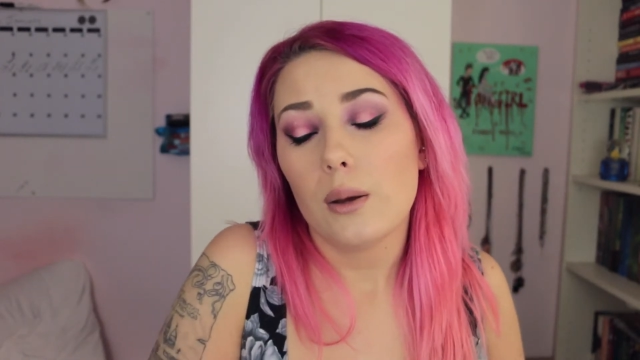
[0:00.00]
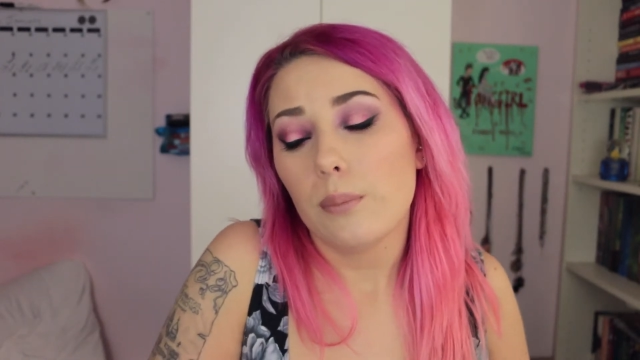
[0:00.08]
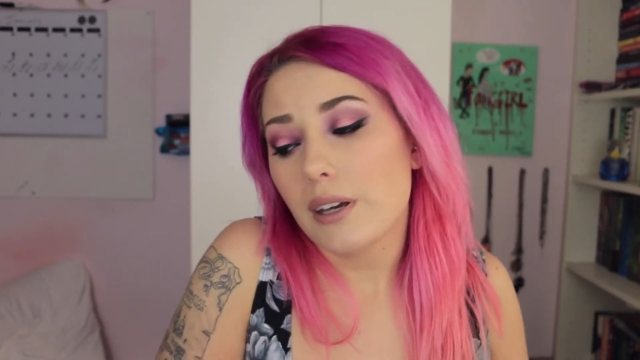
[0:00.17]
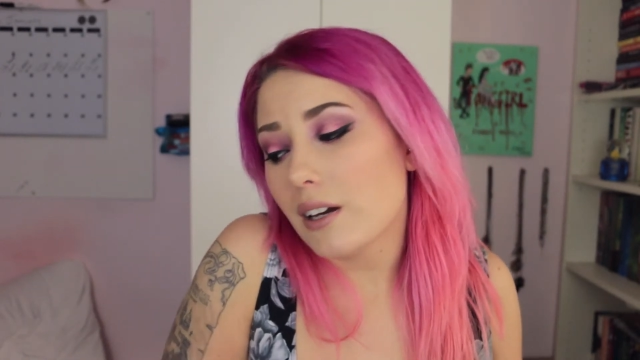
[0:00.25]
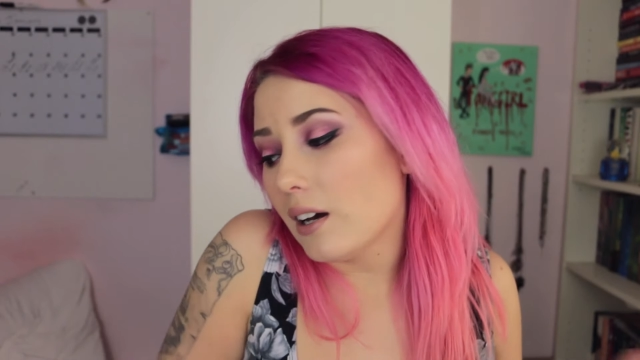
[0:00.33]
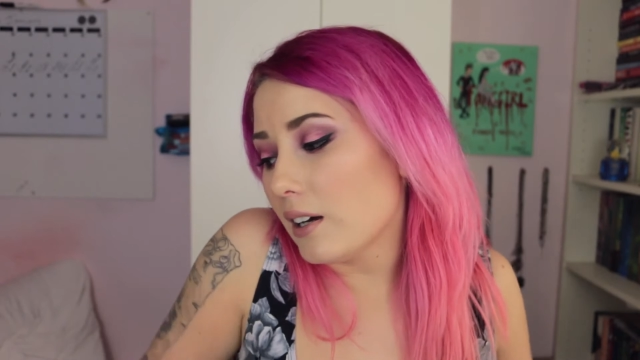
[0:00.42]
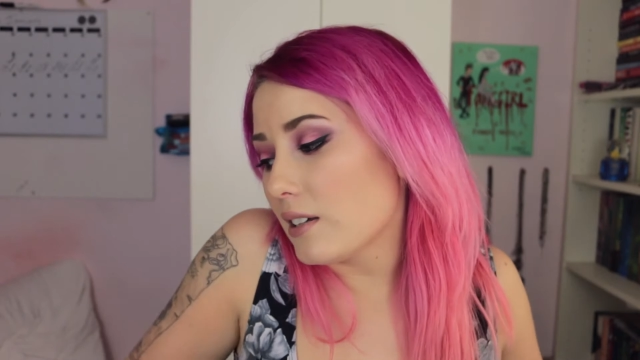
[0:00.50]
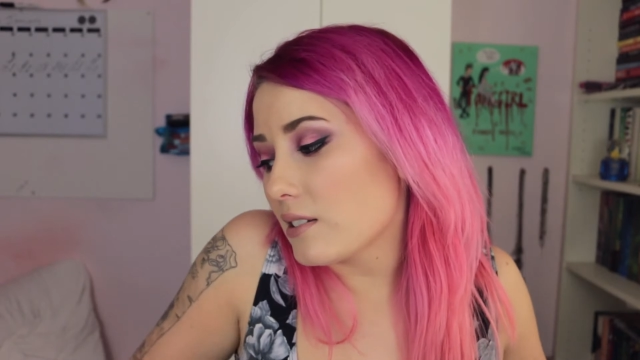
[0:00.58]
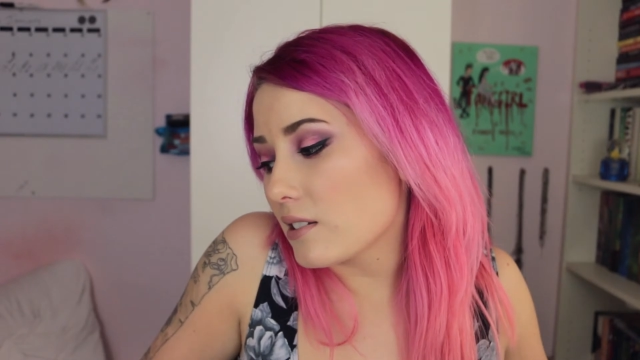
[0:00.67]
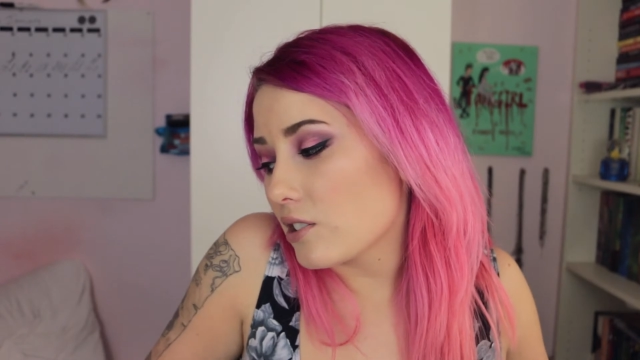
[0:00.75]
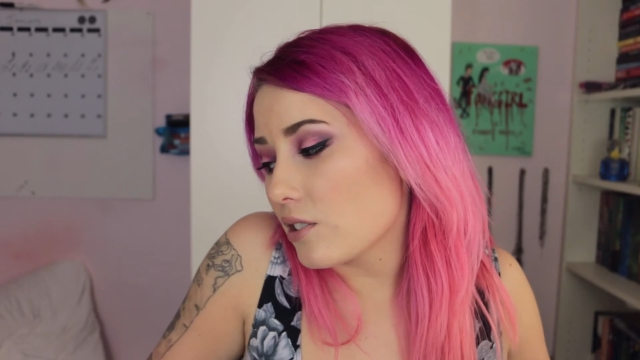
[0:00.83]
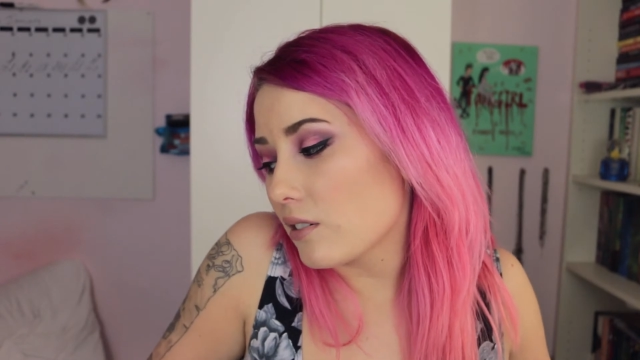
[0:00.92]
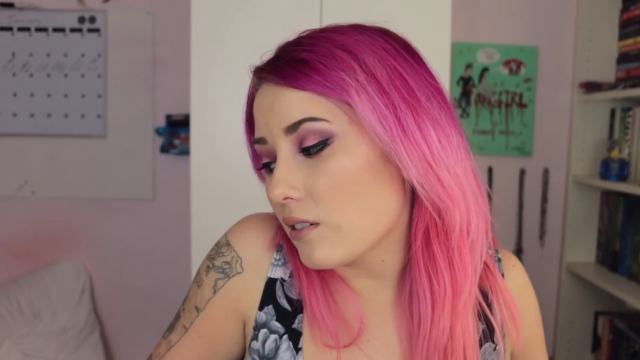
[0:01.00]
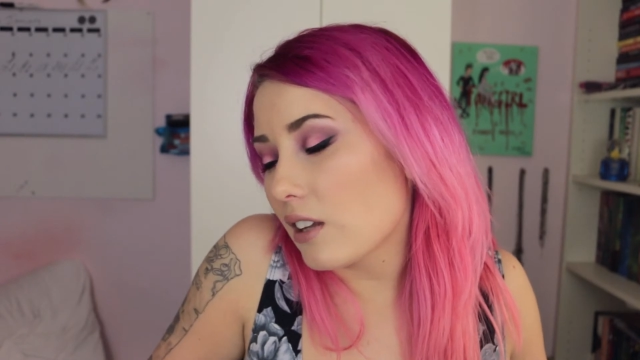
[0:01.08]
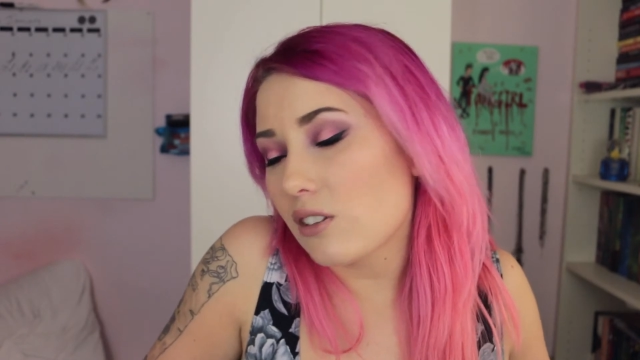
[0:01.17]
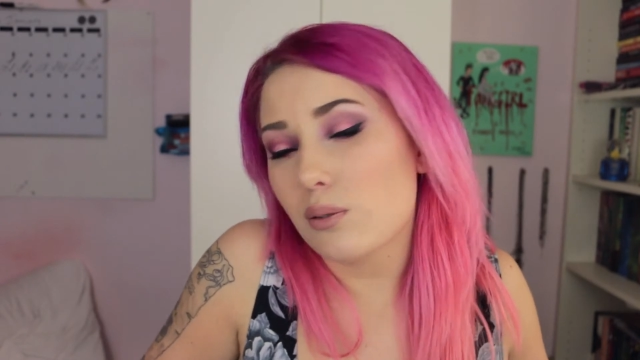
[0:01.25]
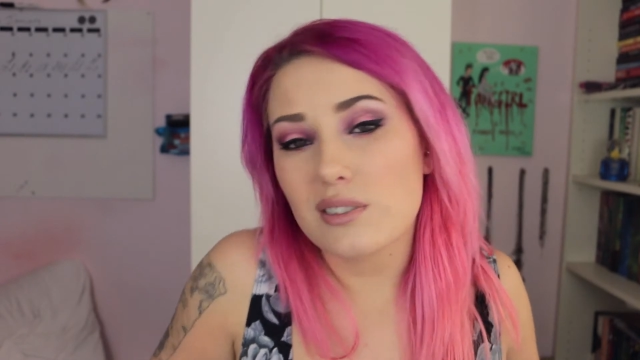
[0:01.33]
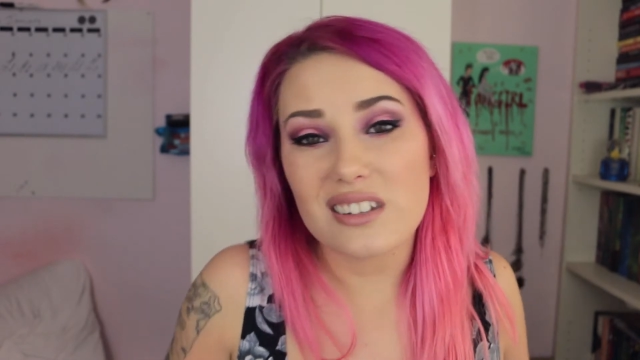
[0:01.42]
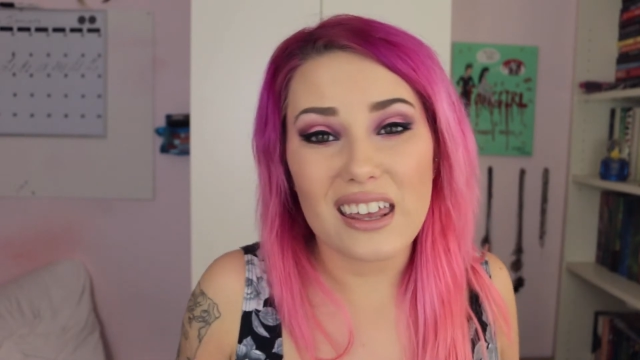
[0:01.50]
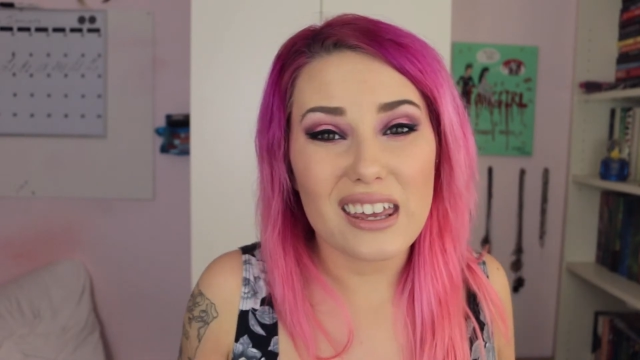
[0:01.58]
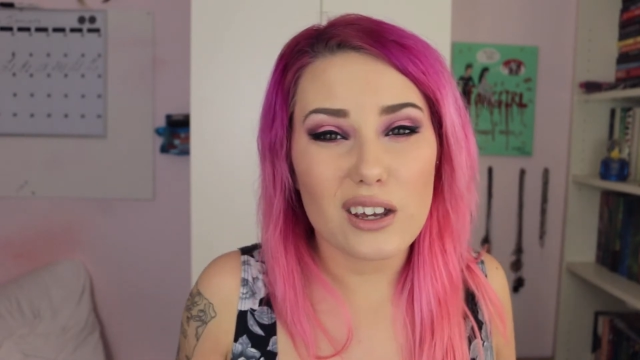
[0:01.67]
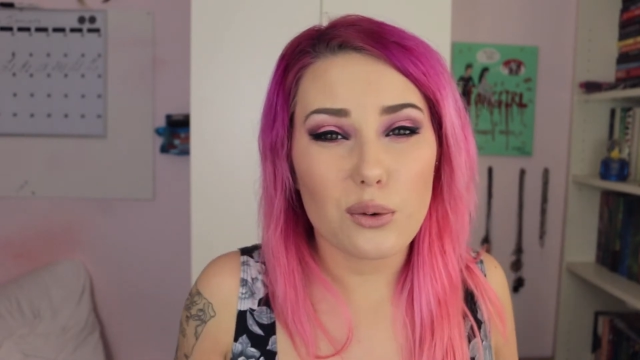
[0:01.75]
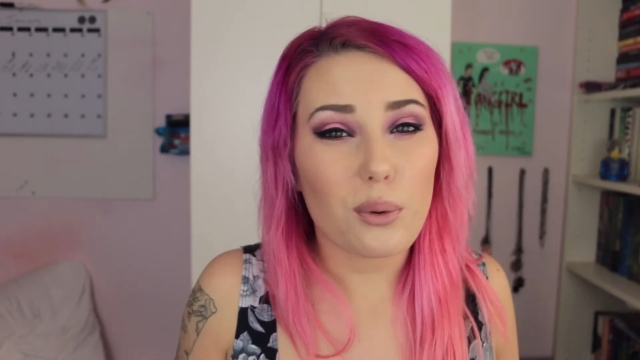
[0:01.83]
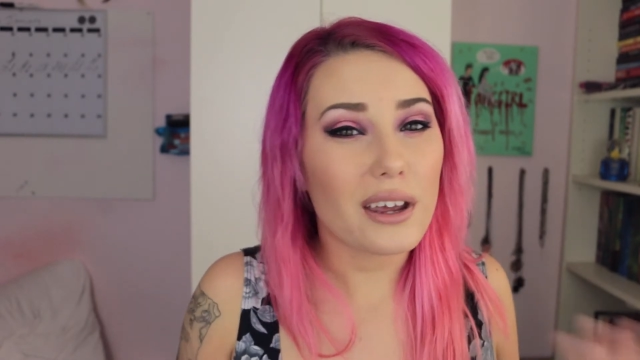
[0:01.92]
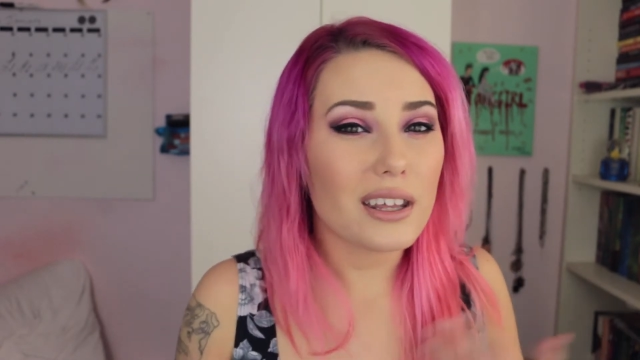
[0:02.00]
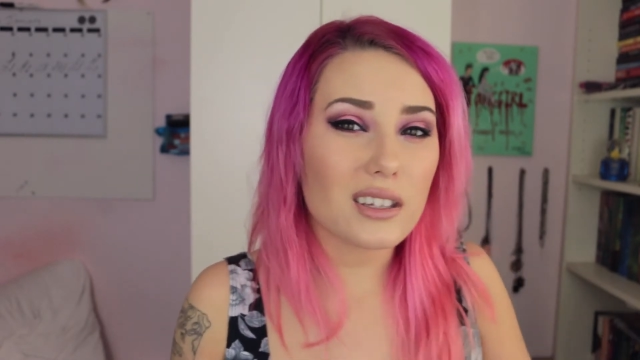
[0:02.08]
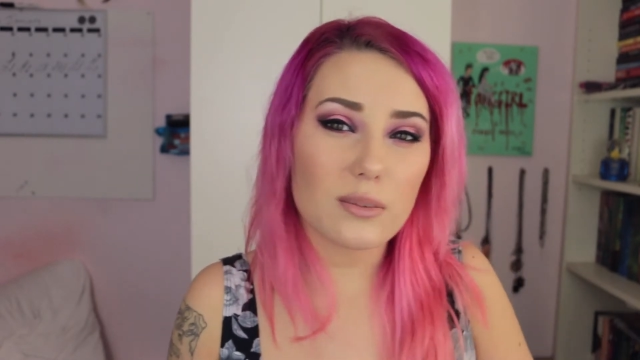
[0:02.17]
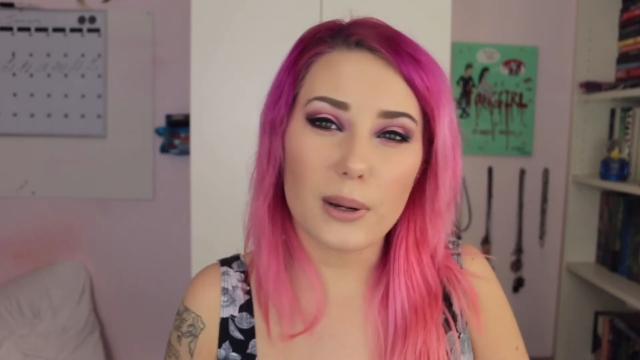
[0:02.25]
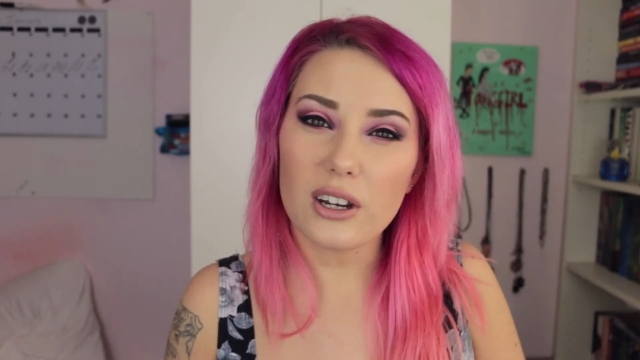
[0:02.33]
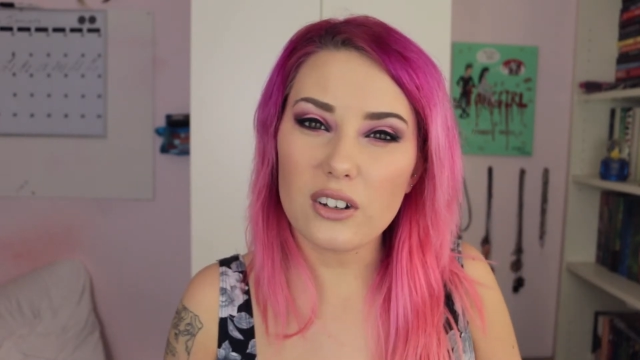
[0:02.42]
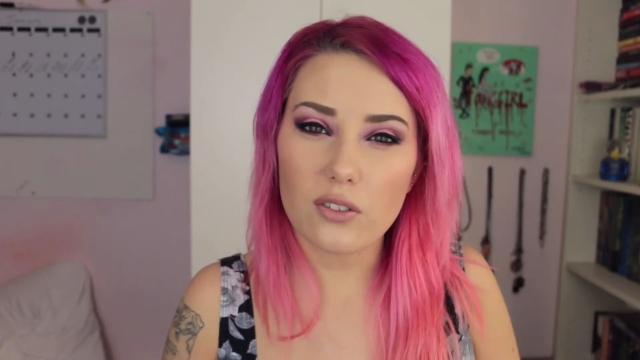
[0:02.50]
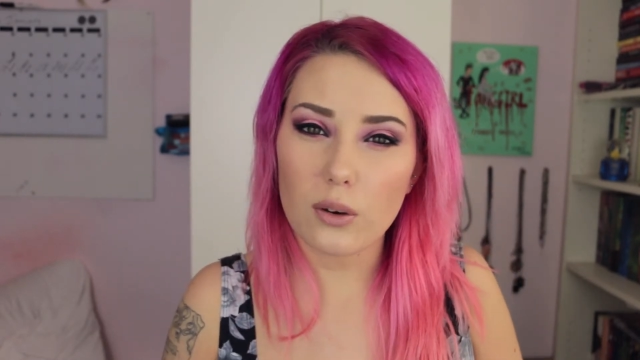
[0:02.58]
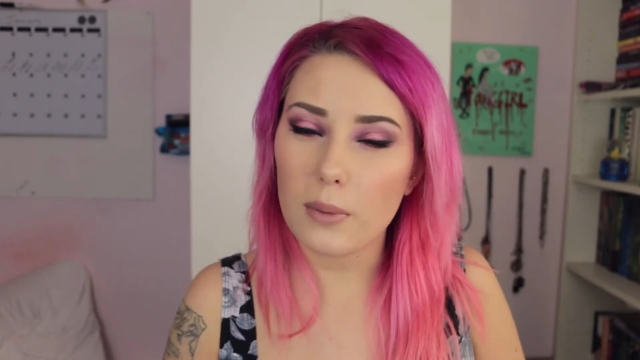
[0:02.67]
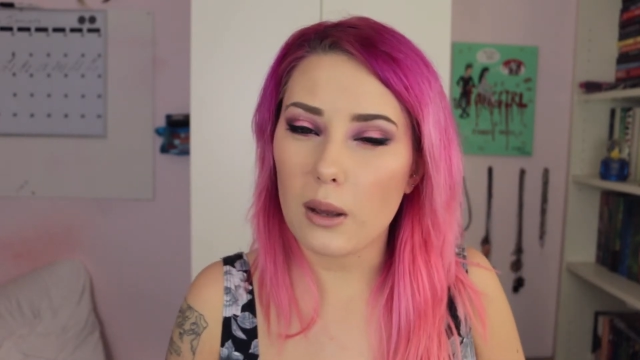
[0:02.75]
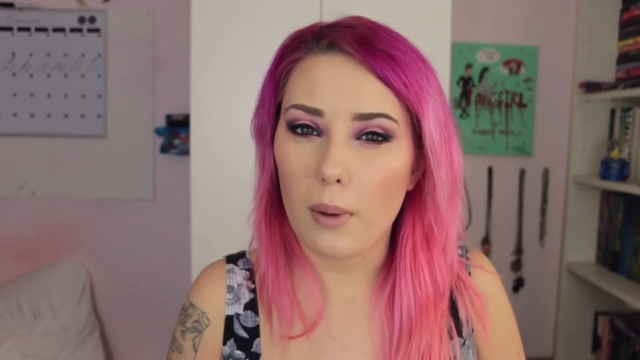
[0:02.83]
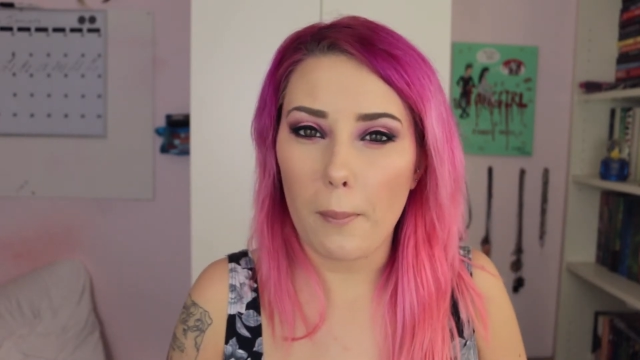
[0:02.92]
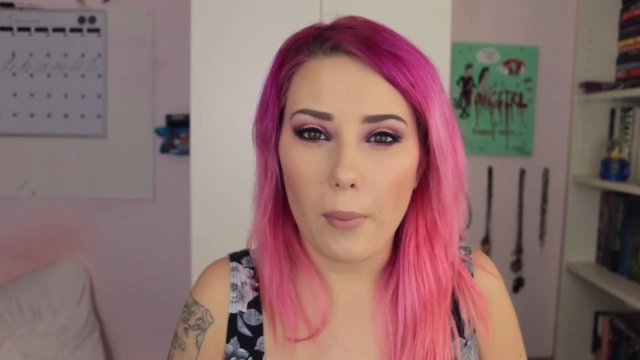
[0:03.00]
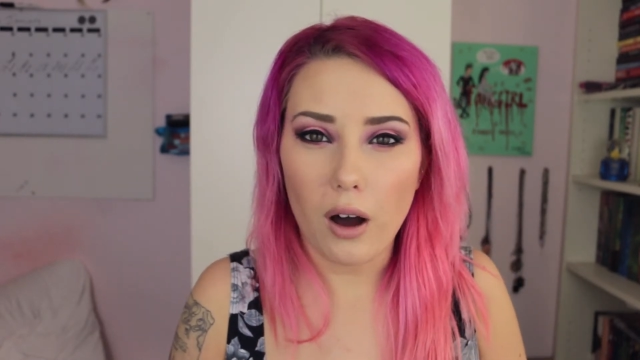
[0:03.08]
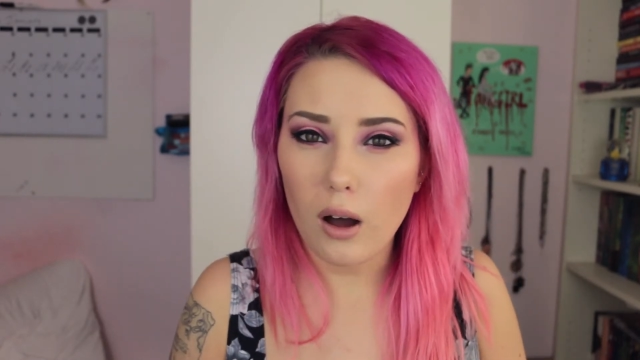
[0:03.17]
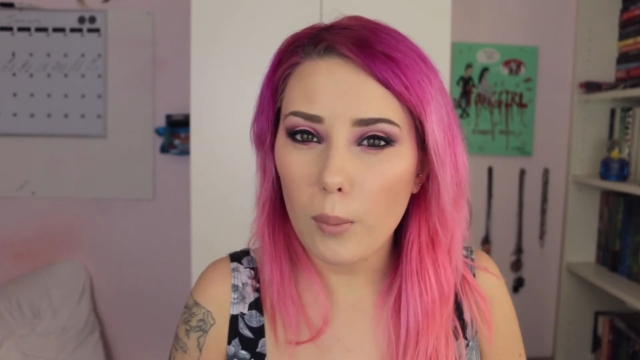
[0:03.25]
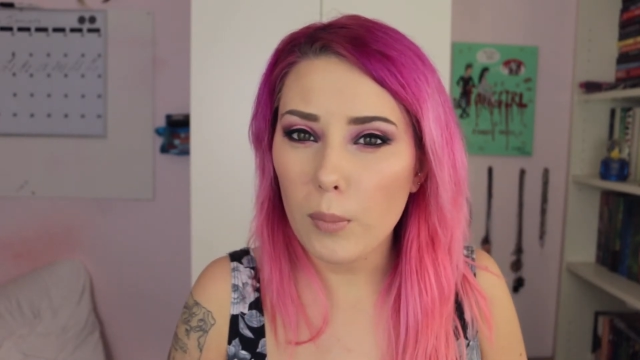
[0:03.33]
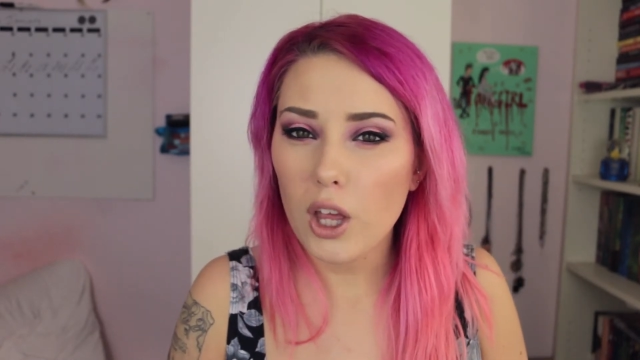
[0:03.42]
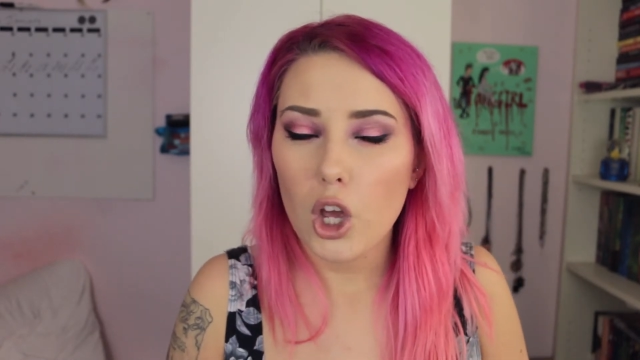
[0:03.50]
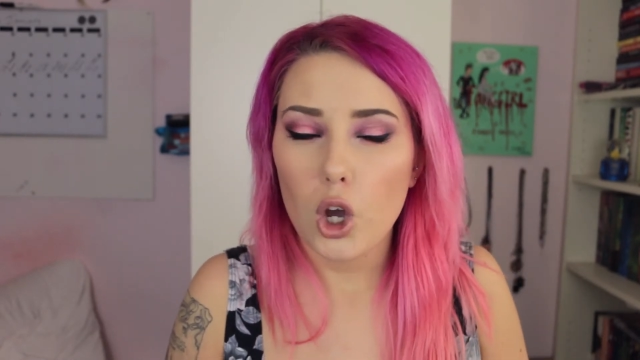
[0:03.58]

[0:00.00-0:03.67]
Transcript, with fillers: because this was a great experience for me my mom.